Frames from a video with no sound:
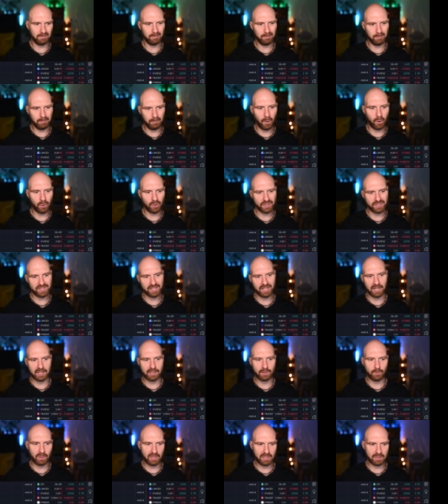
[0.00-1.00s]
more
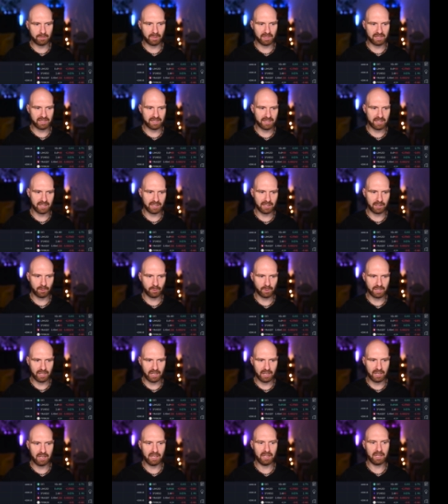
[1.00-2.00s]
sideways but still there was a
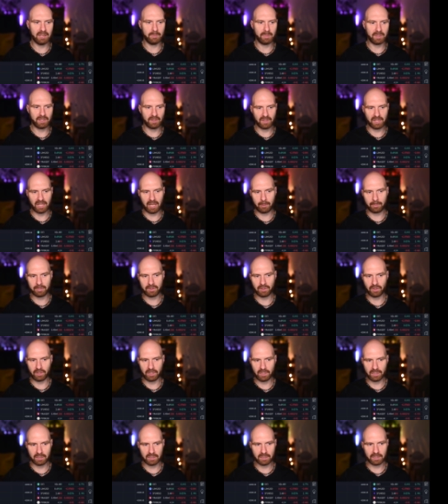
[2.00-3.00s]
little bit of an
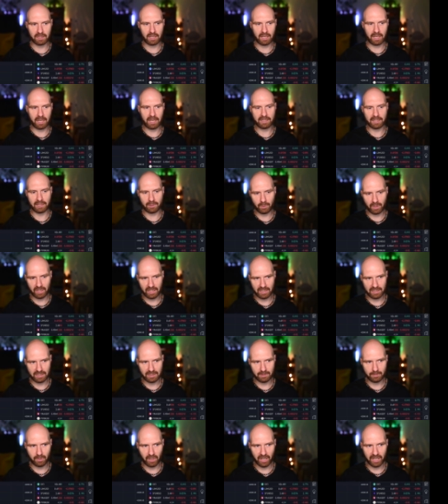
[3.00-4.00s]
uptrend and then we had
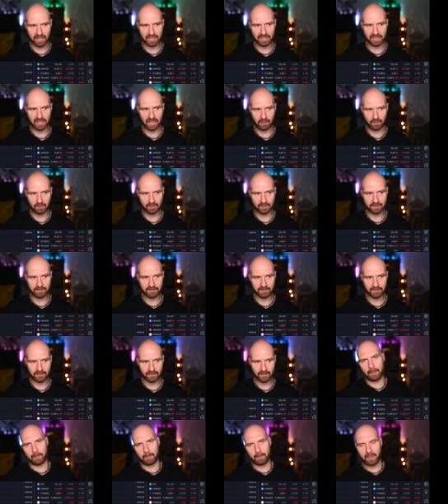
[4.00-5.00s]
this breakdown
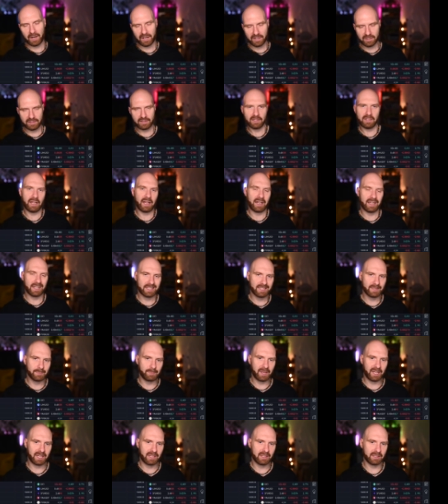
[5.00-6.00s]
personally i
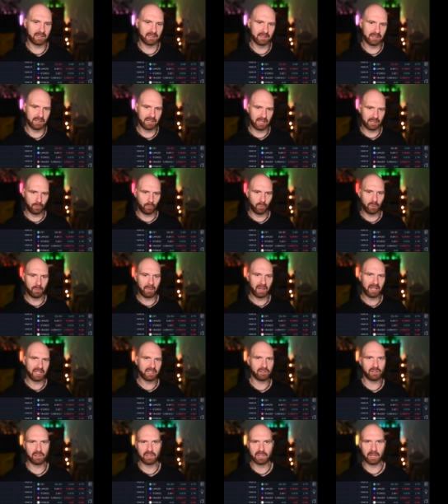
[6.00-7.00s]
expect that we may
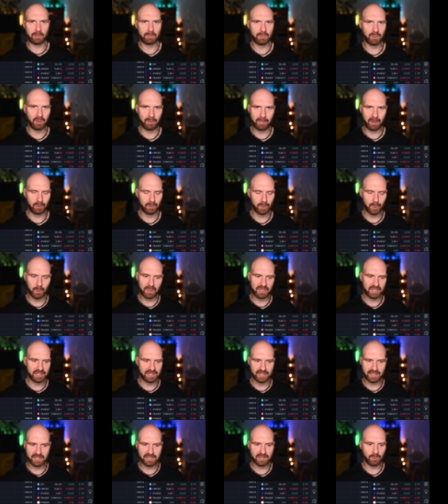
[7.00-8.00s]
trend up to about
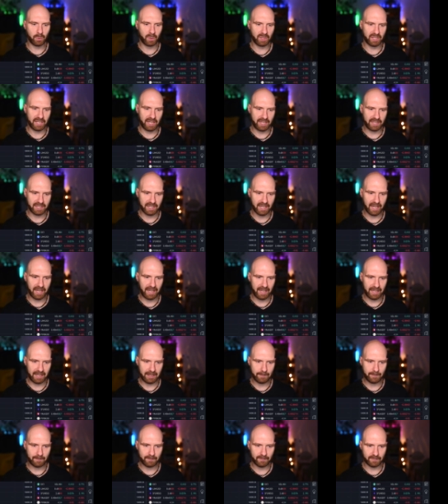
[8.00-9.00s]
26
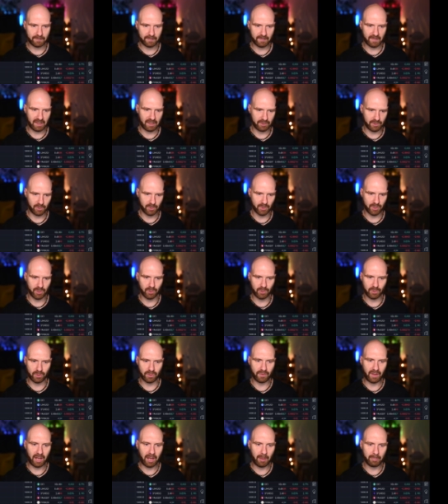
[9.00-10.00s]
28k so
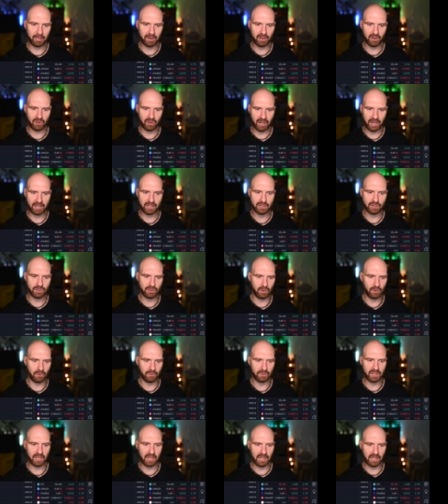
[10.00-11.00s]
sort of upper range
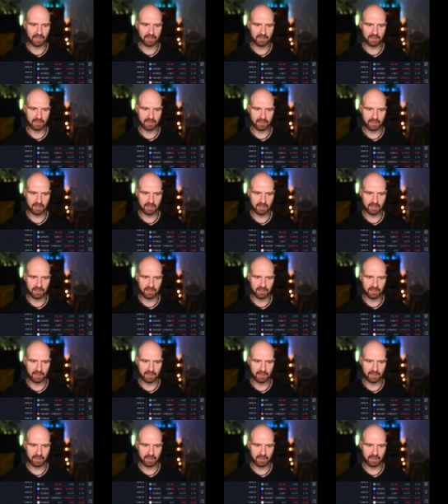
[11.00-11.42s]
of that